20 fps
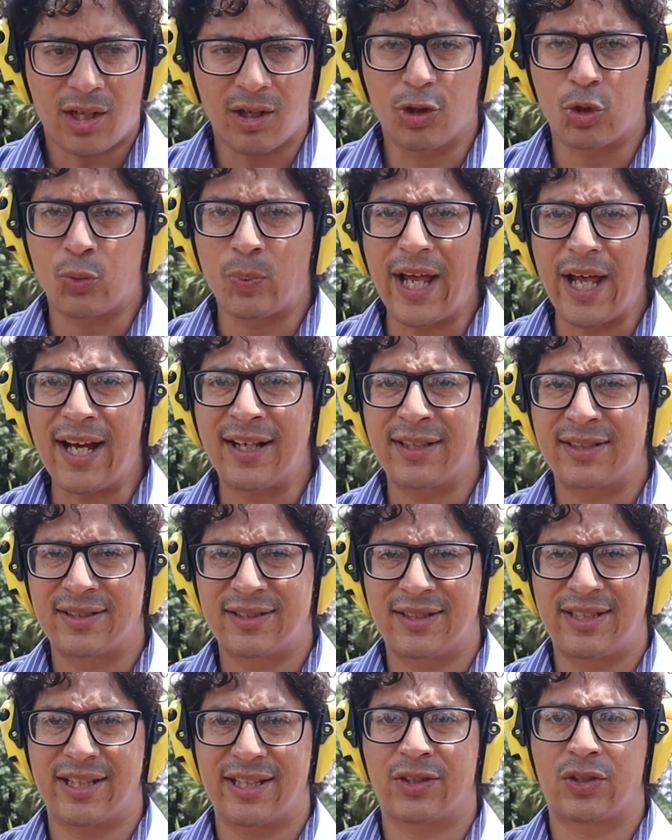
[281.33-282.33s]
those
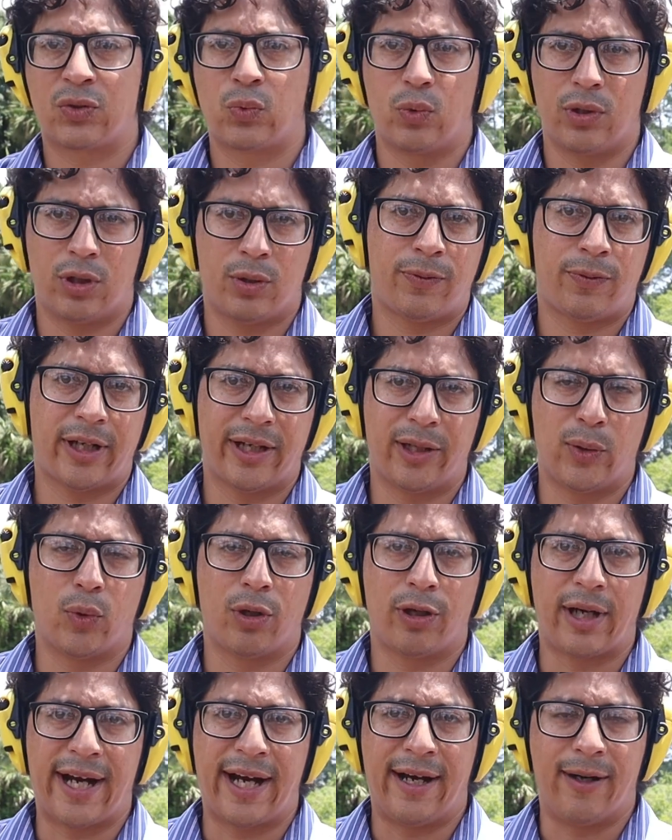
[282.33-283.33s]
plastics will probably
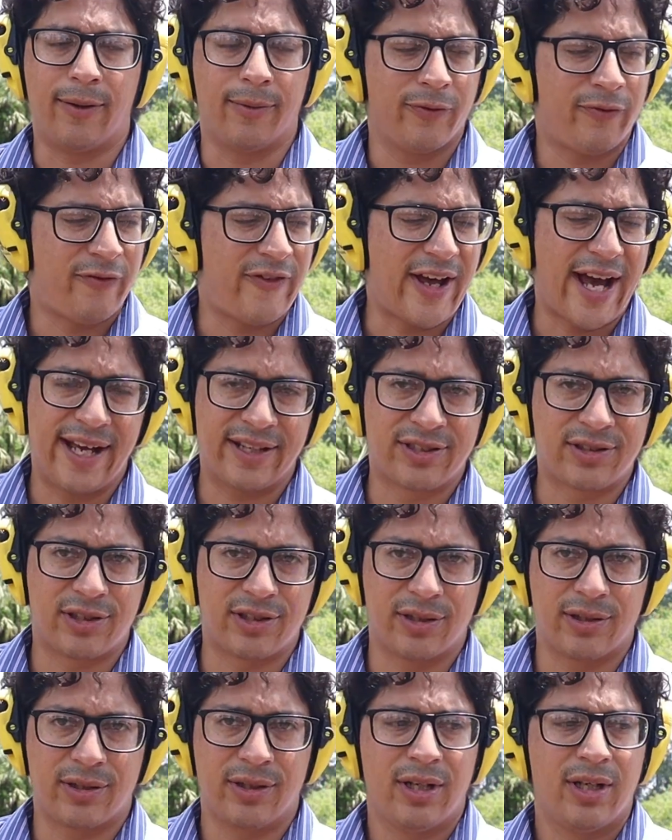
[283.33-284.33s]
wear out
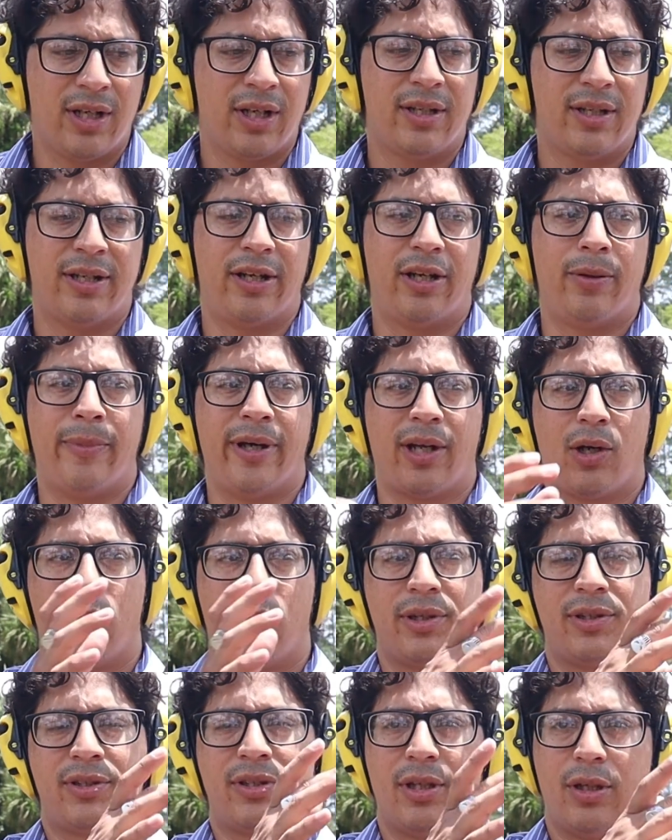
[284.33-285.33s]
faster than a metal
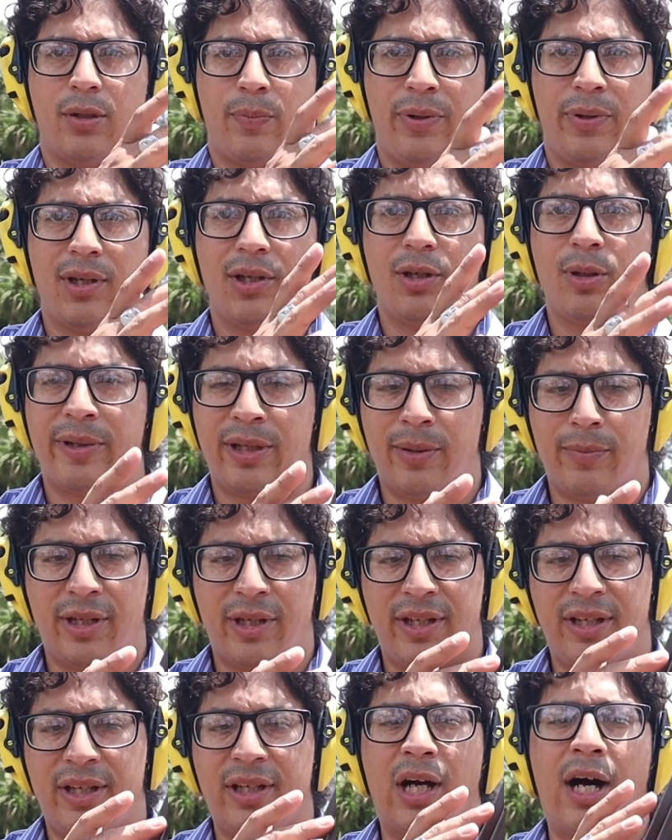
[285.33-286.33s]
one. So put a little bit of
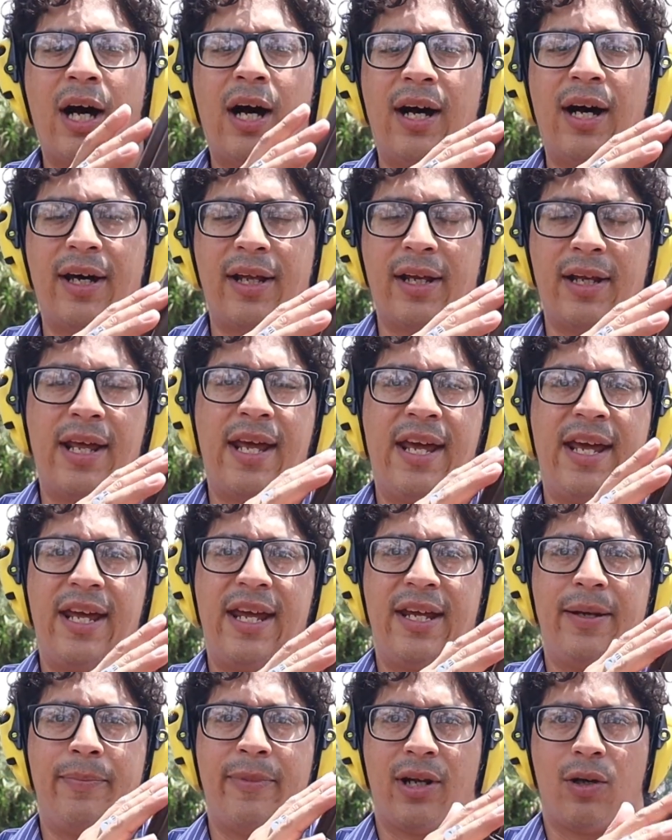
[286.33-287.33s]
money on
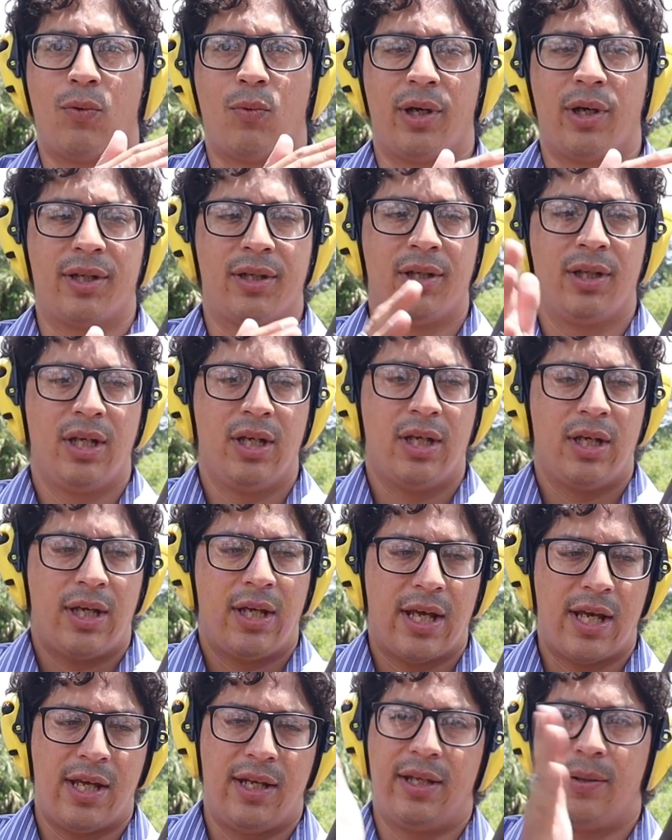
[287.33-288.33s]
a metal one
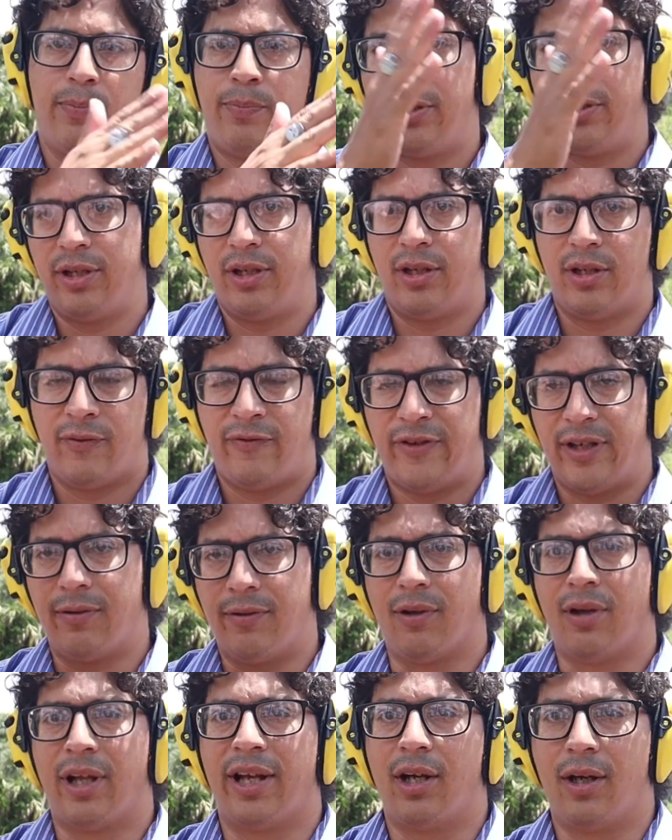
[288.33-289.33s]
and then put your
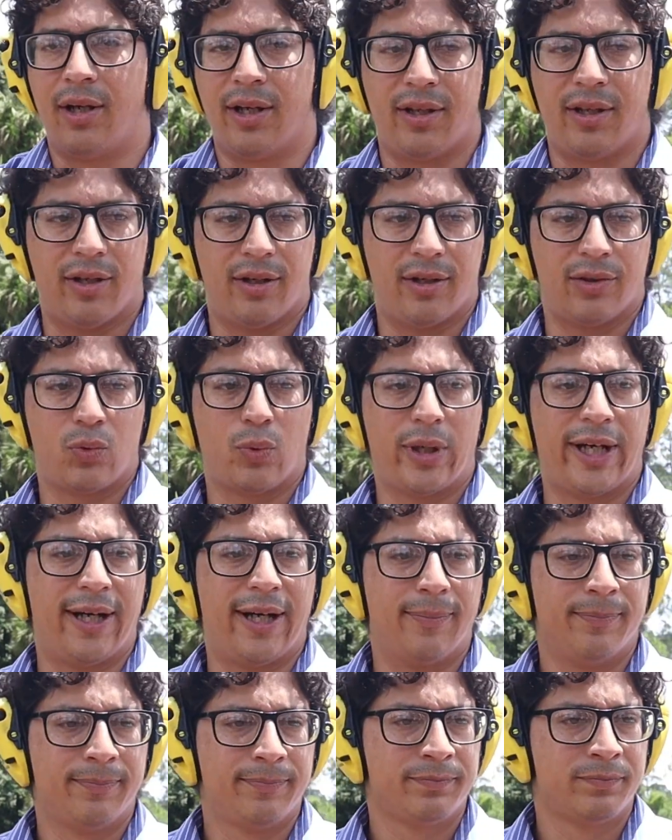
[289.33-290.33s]
favorite light on there as
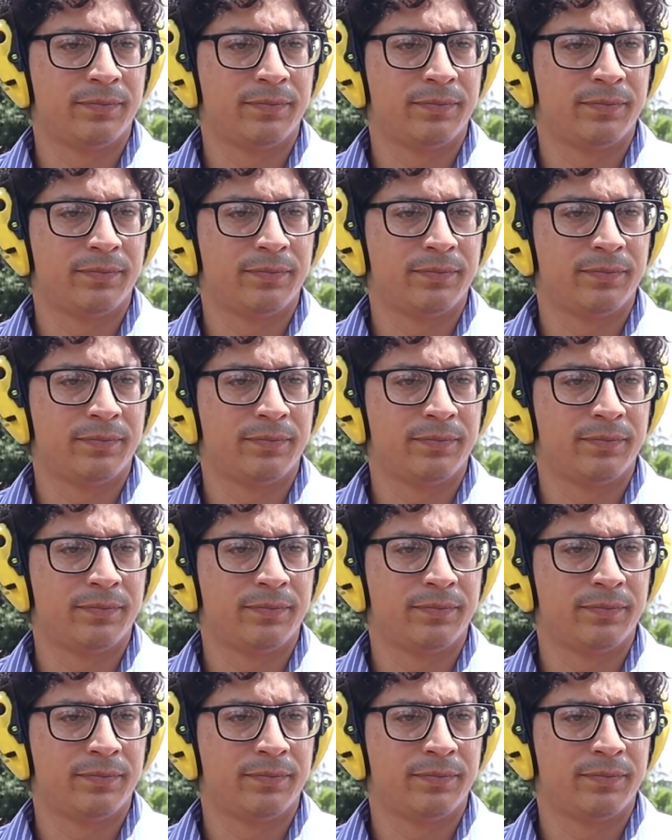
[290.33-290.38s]
well.